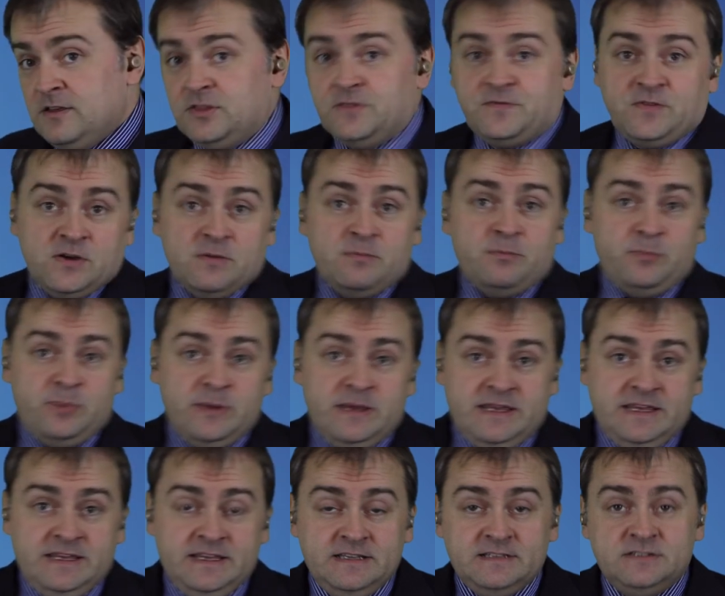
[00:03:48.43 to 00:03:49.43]
The verb
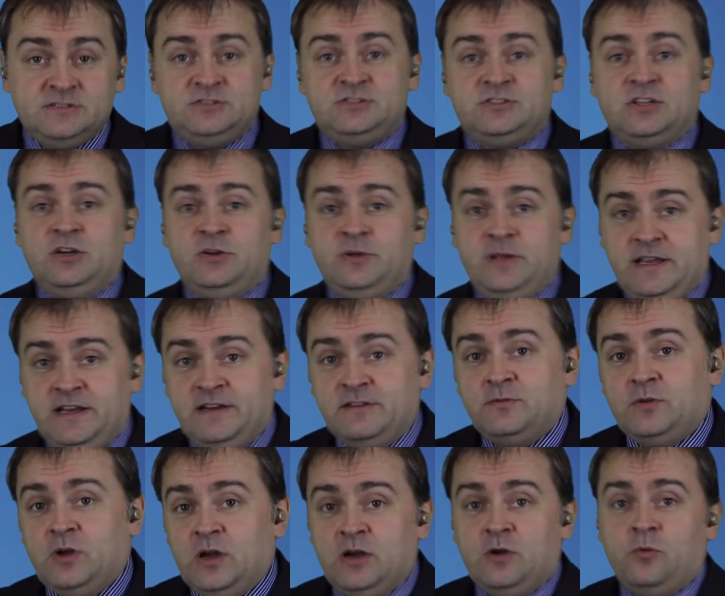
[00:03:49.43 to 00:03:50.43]
be, so
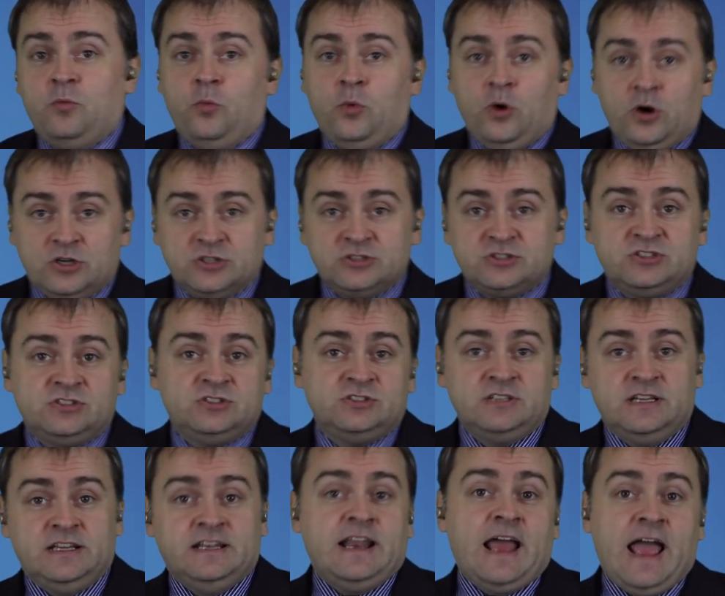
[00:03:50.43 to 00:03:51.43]
here was
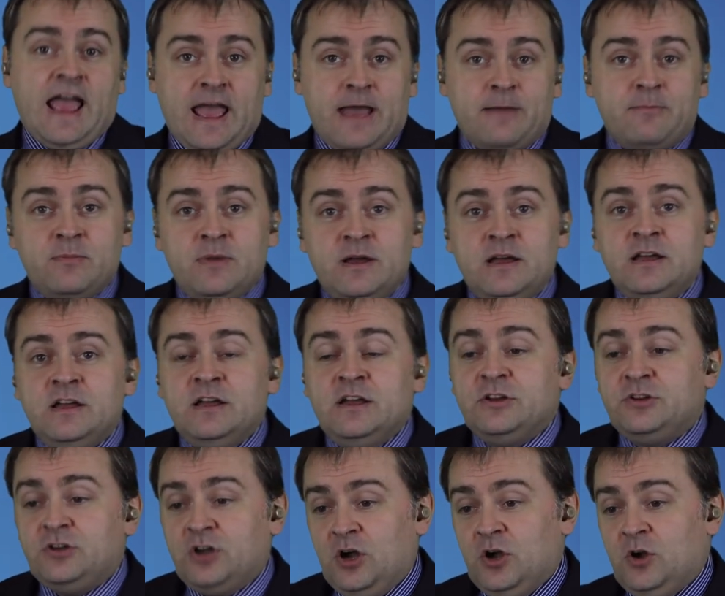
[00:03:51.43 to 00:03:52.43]
and am,
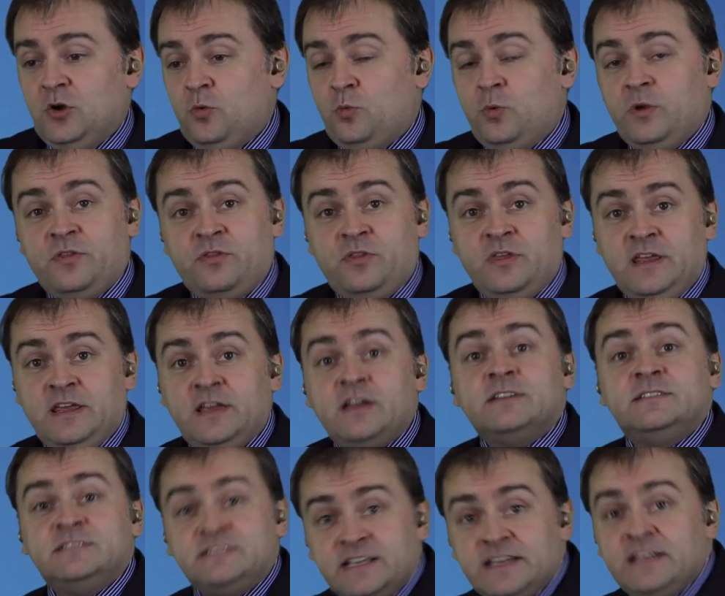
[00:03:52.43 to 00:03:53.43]
go with the
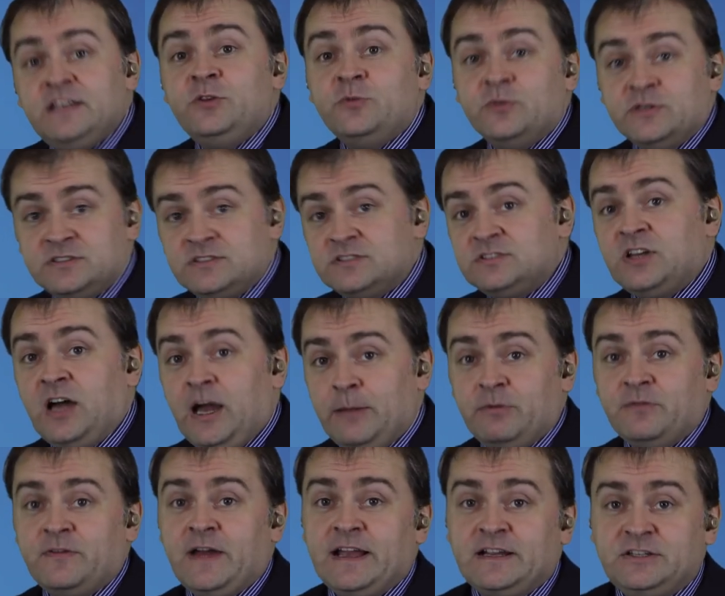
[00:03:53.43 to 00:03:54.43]
continuous
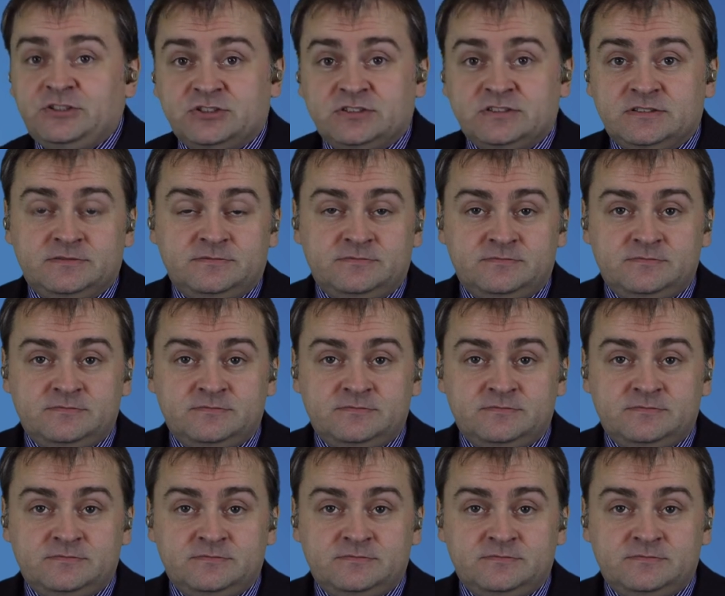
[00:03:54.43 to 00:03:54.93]
type of action.